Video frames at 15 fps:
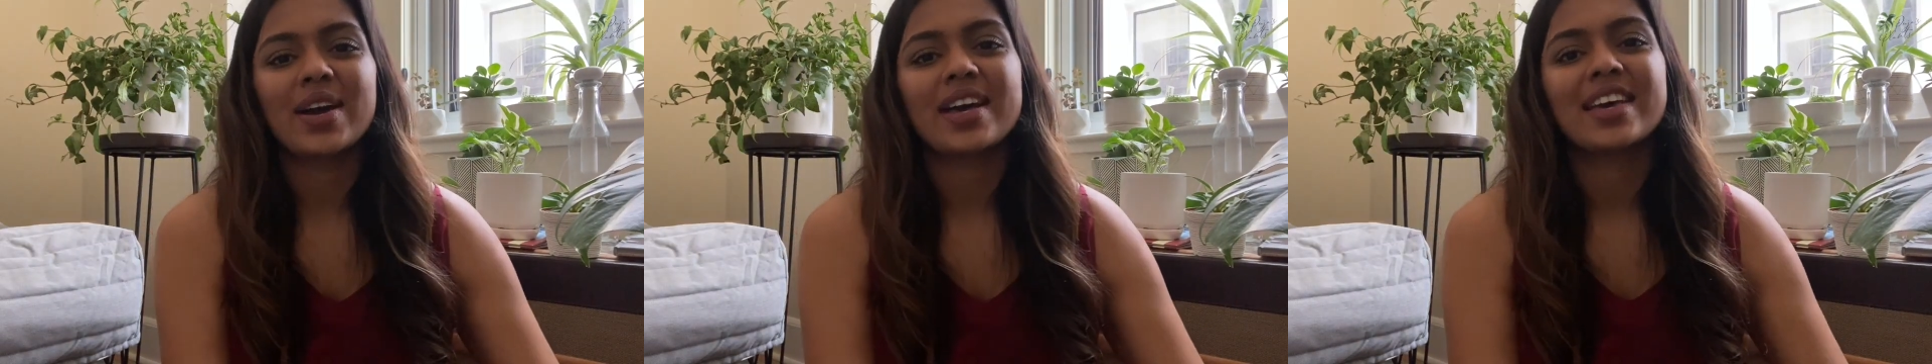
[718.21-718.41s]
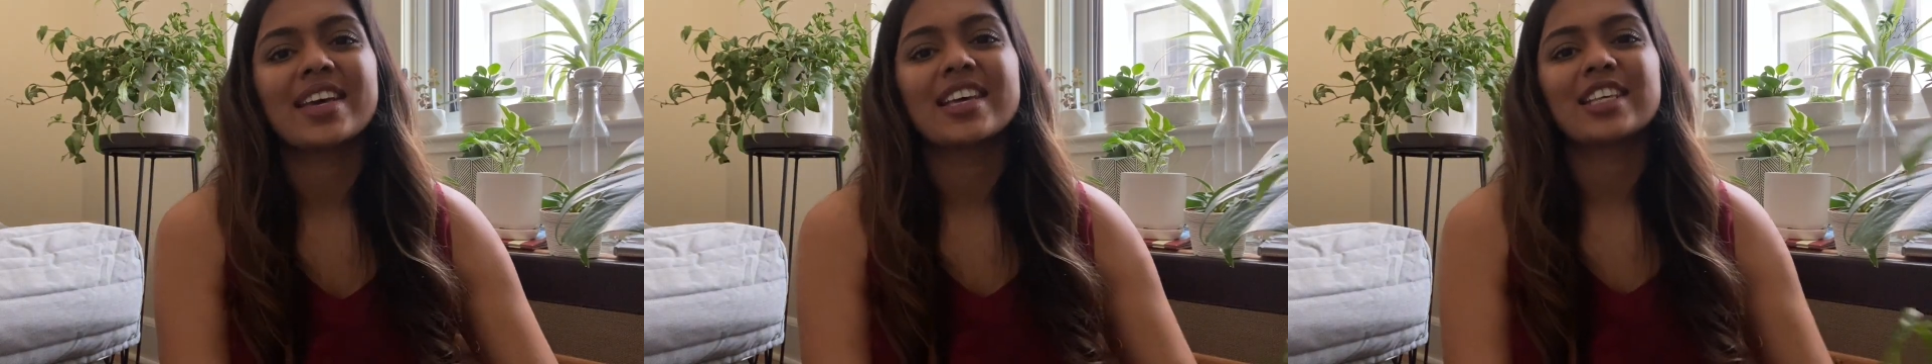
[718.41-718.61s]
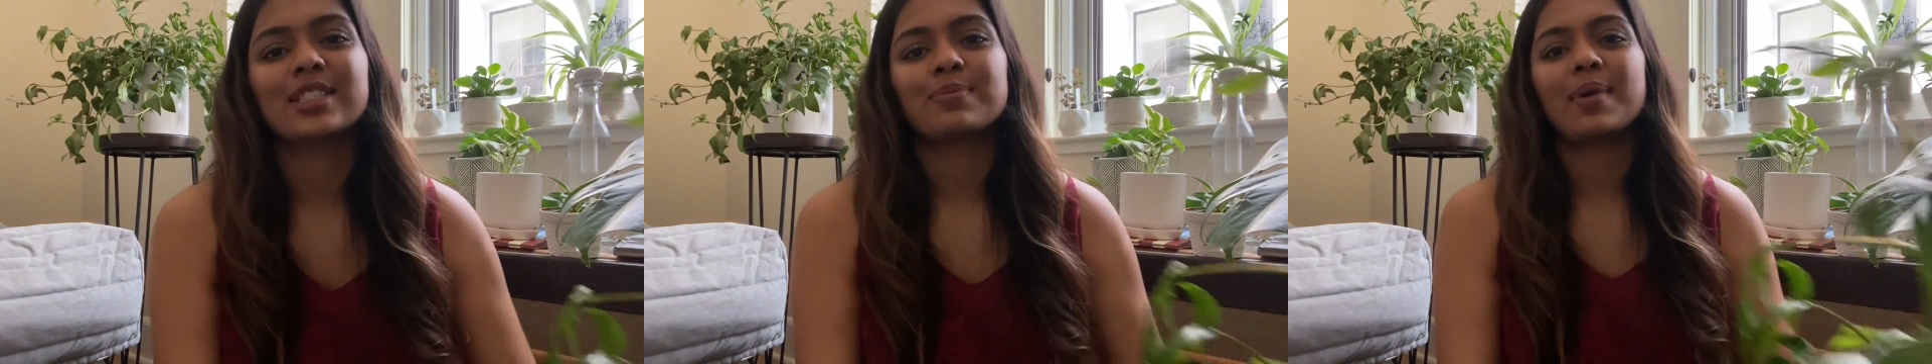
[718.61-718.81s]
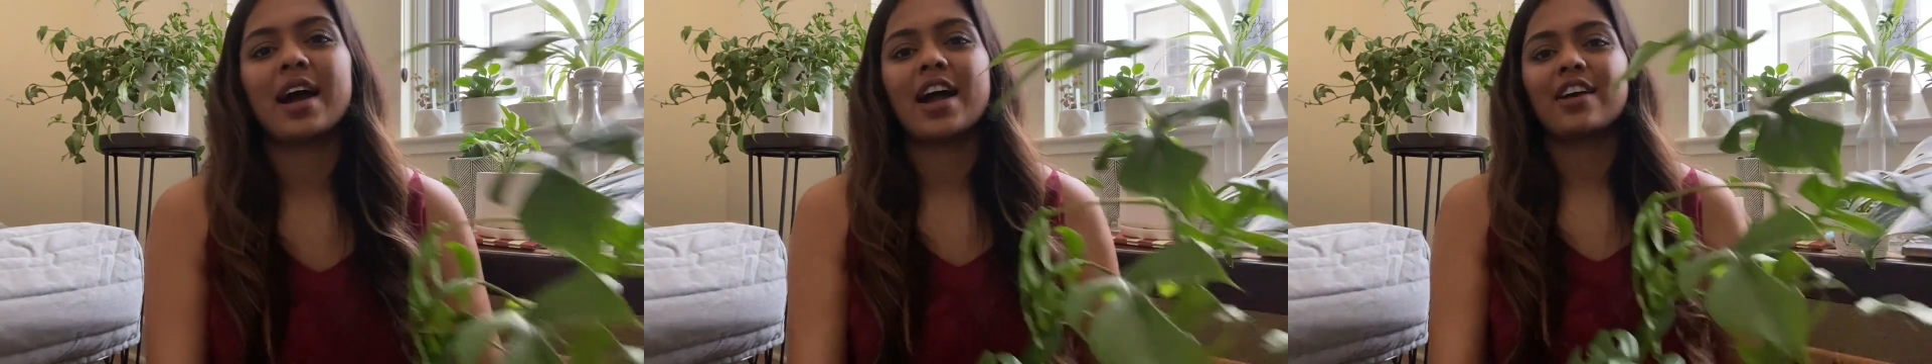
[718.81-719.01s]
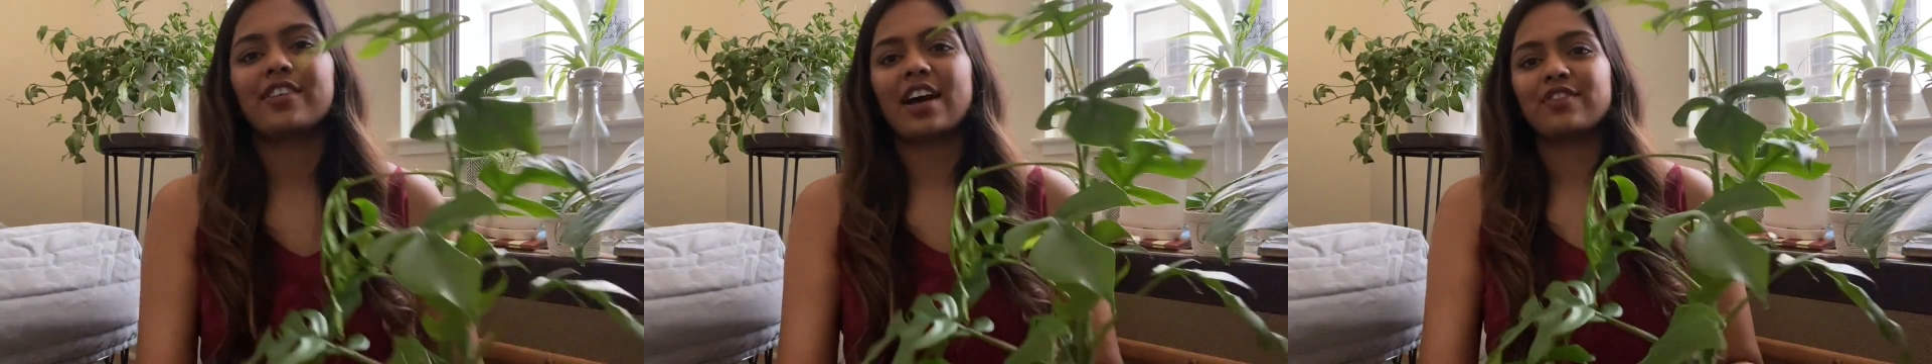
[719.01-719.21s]
is
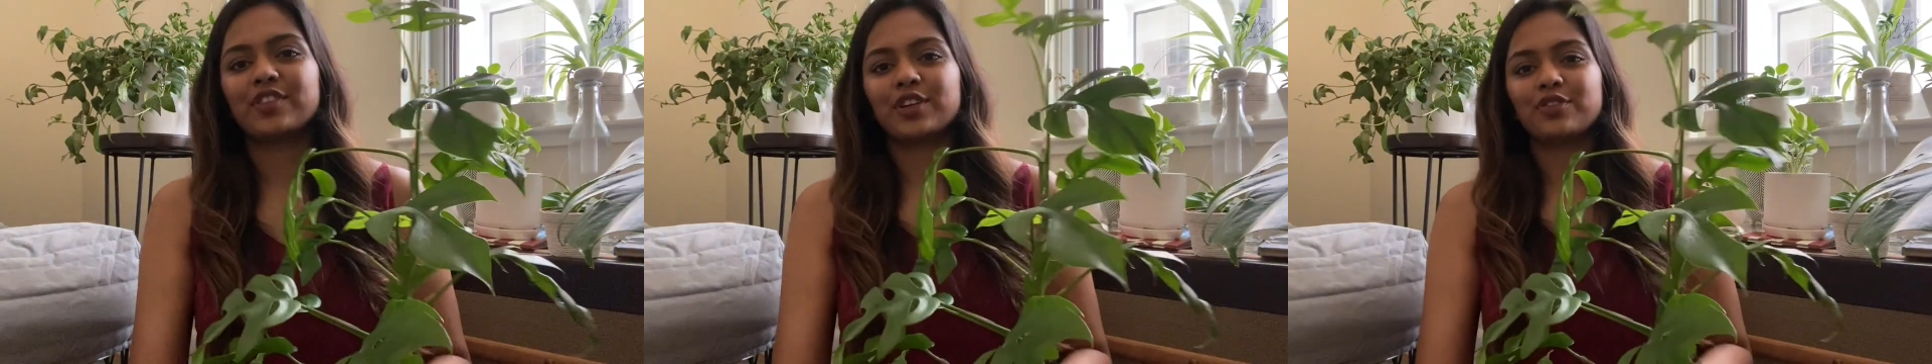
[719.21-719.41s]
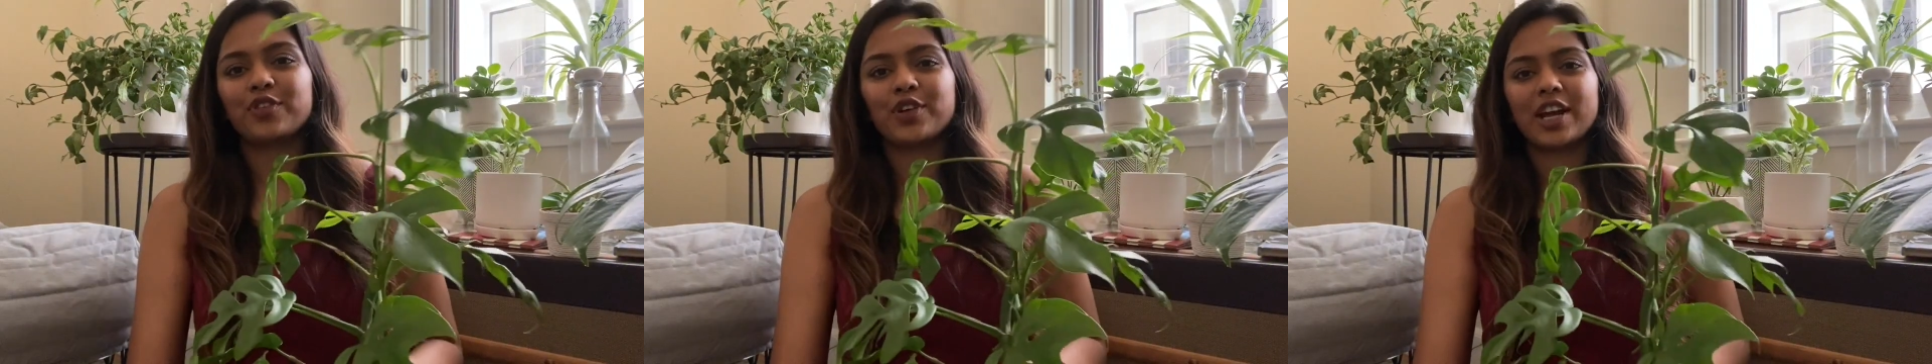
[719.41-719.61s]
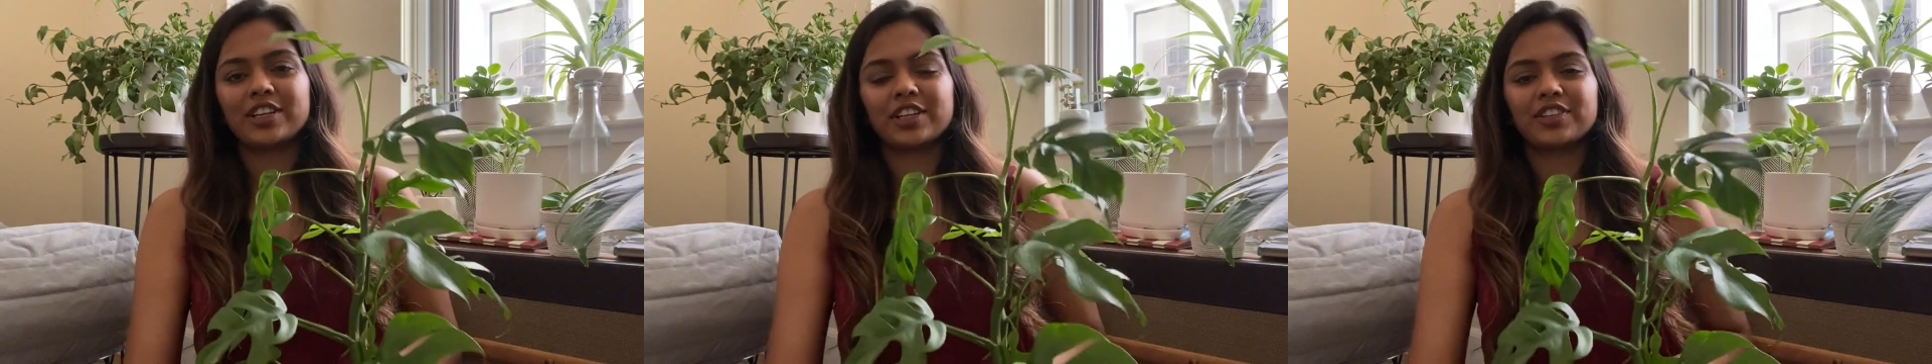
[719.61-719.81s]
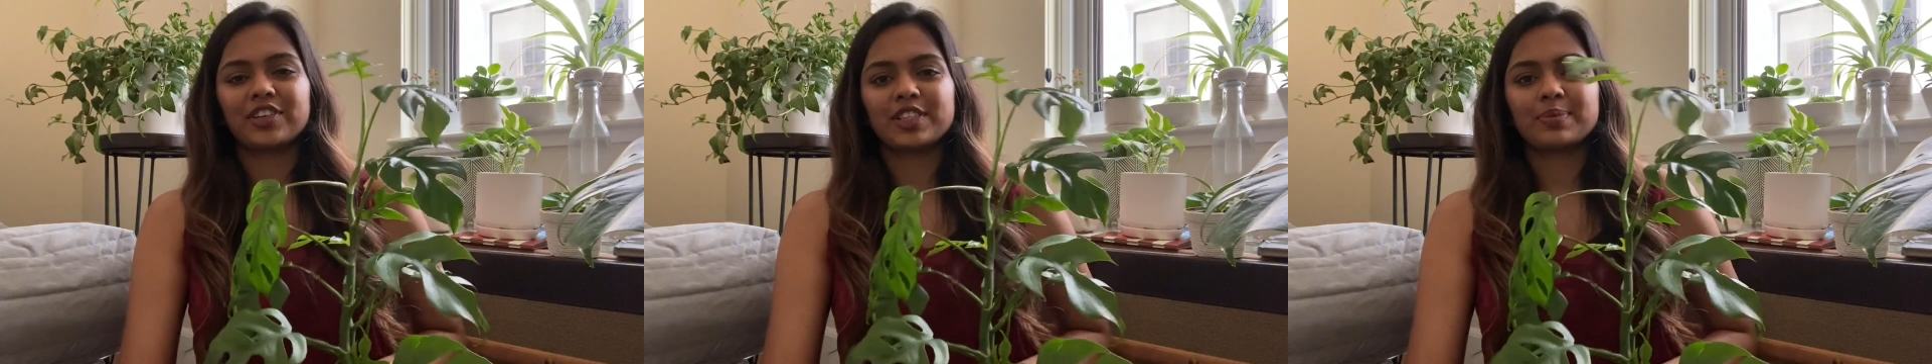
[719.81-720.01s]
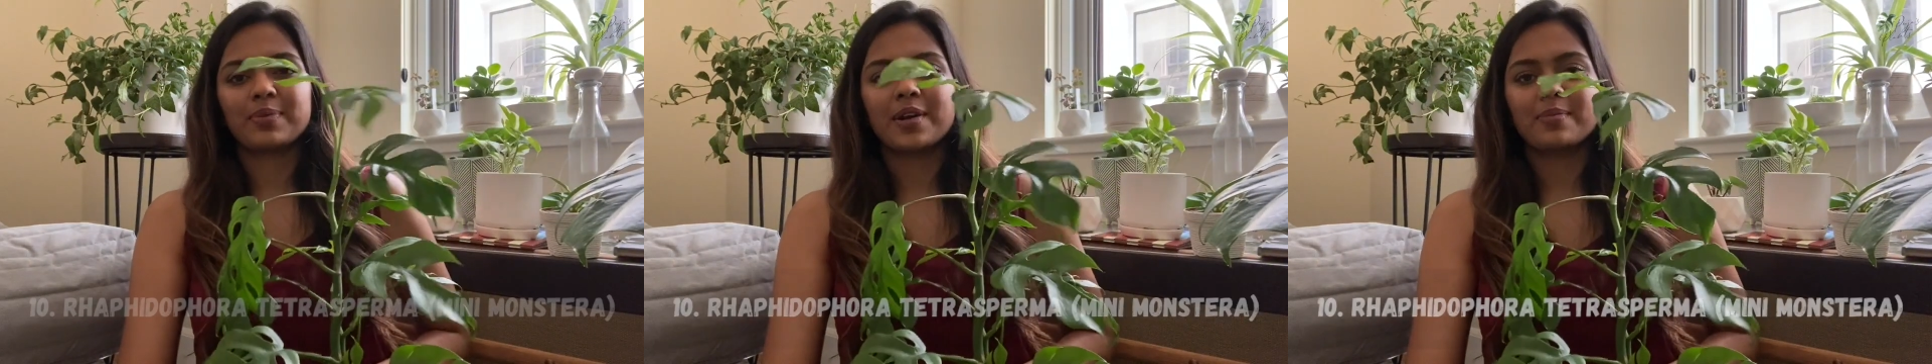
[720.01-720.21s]
my Raphidophora
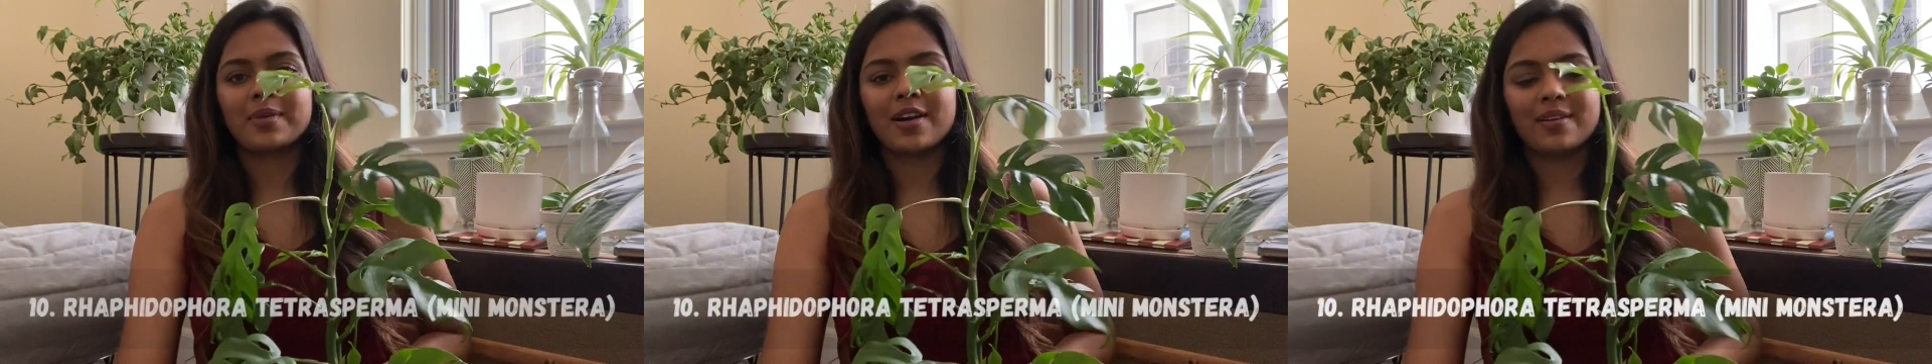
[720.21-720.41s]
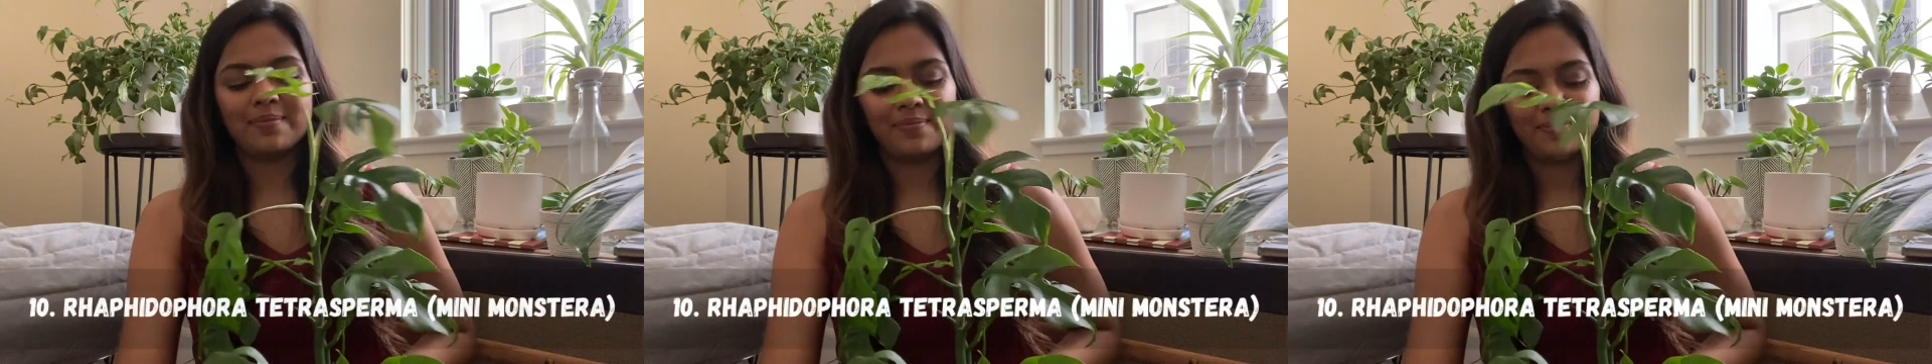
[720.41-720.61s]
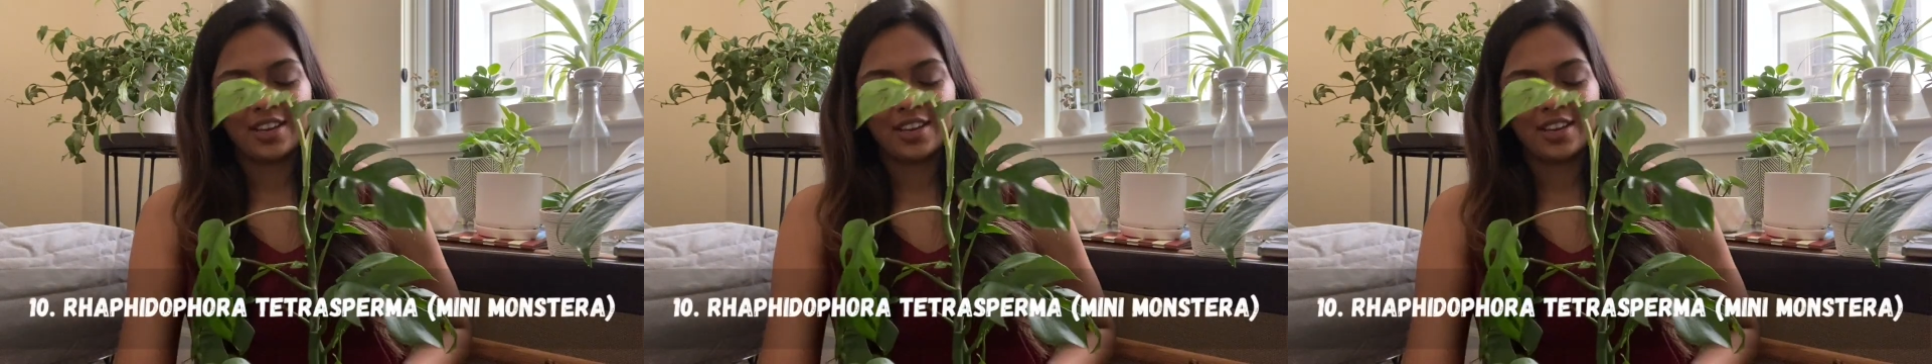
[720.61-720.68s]
tetrasperma,